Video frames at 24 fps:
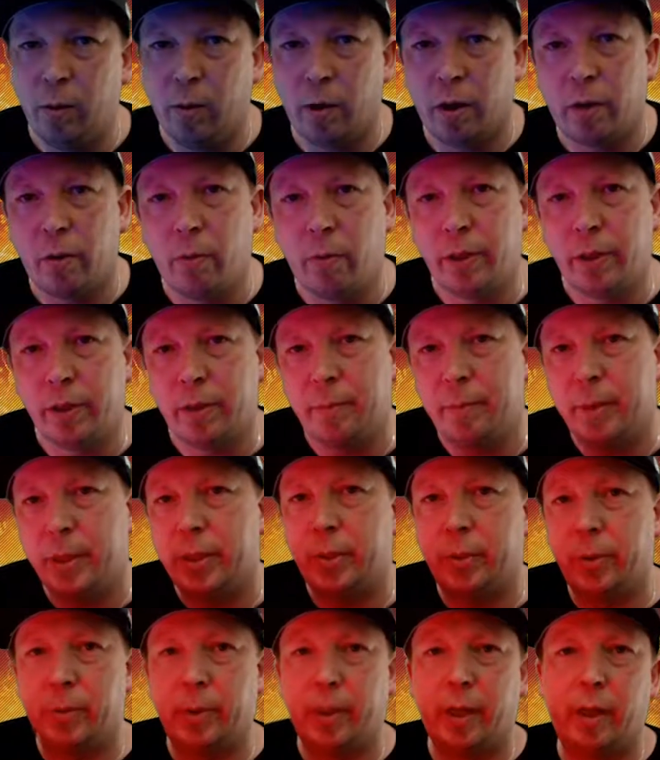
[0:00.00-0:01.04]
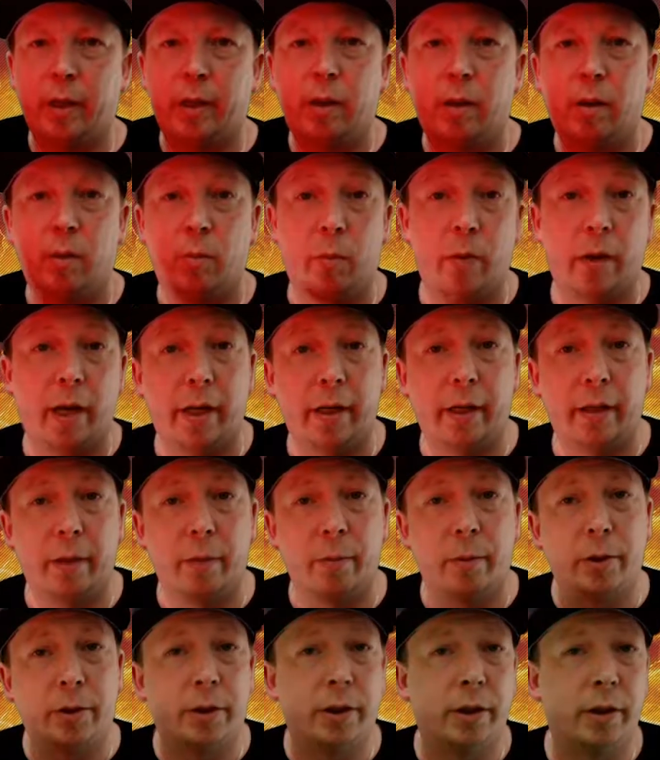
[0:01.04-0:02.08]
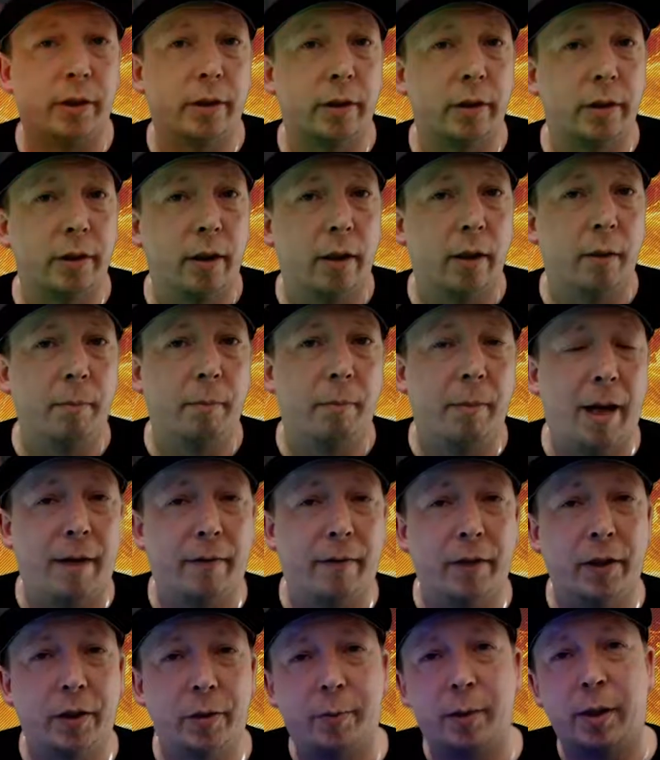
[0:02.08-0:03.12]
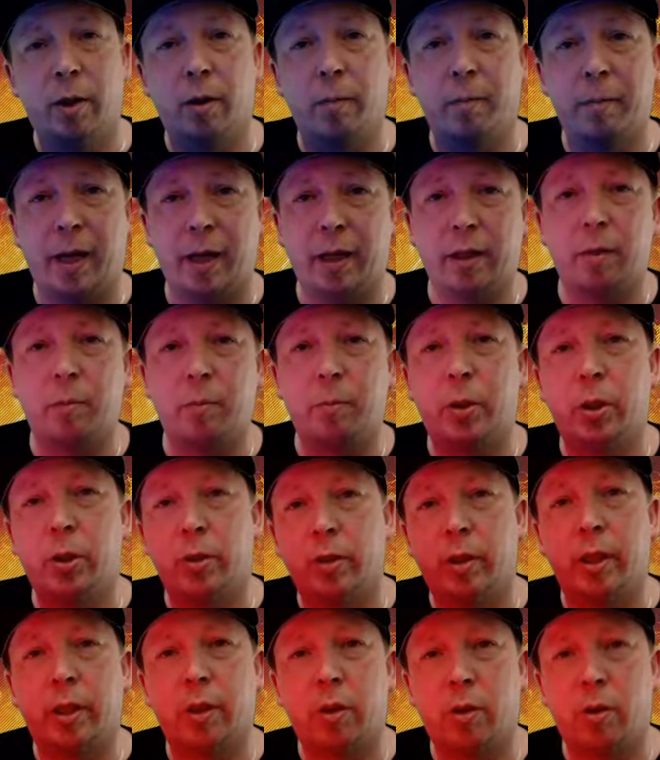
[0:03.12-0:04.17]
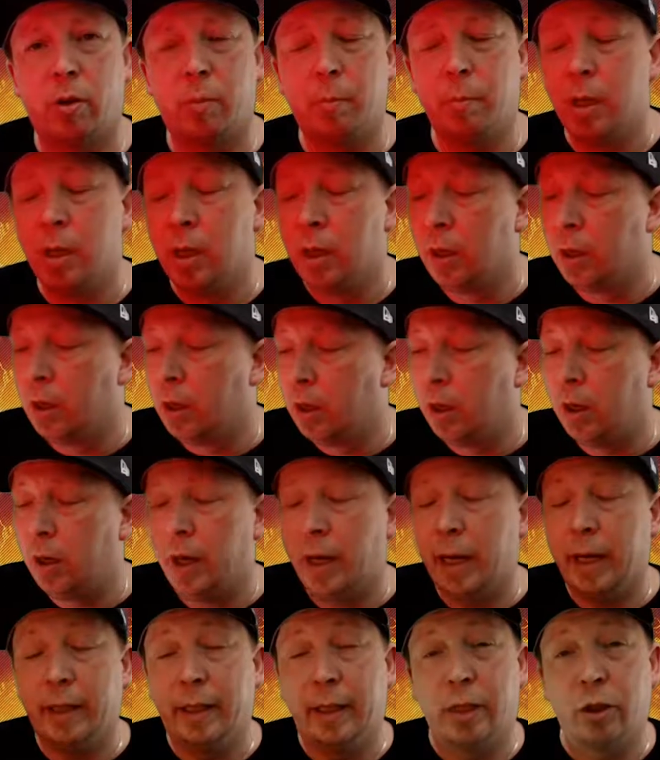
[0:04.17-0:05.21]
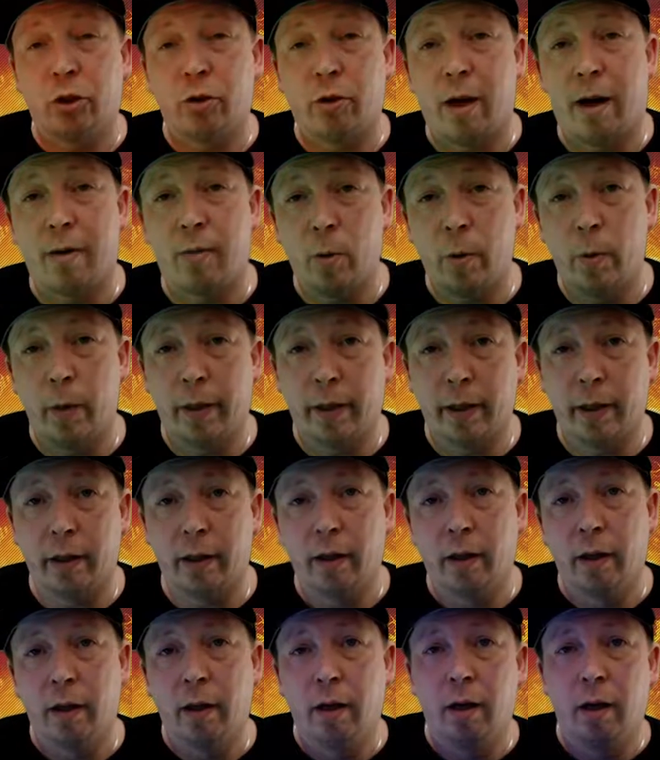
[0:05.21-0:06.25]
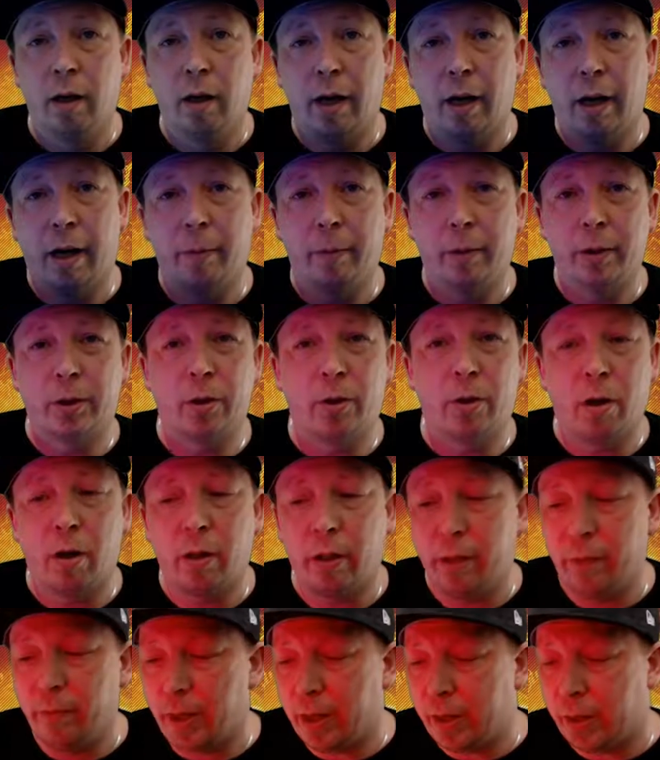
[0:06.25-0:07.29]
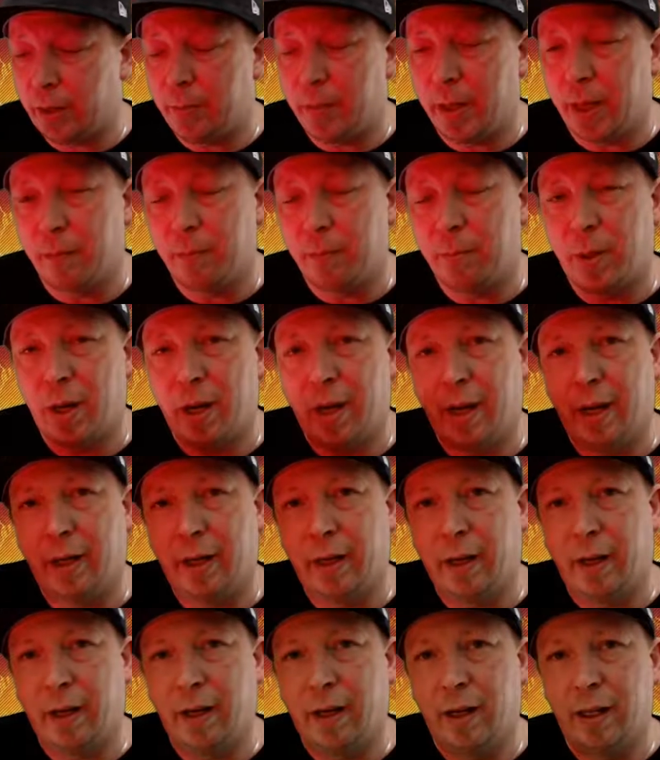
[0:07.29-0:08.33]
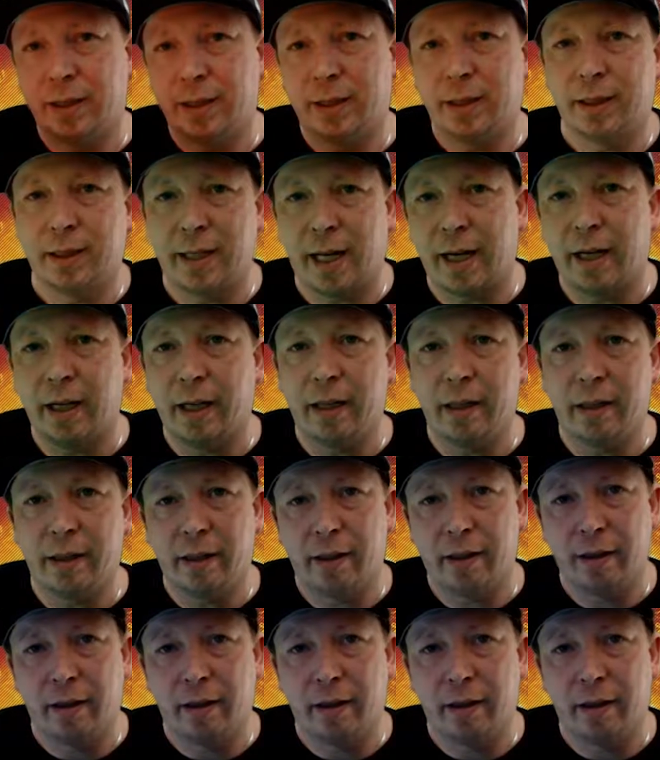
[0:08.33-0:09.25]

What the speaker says: you are going to be doing what I do, which is have this be your main computer at home and then travel with it, I would strongly recommend buying a second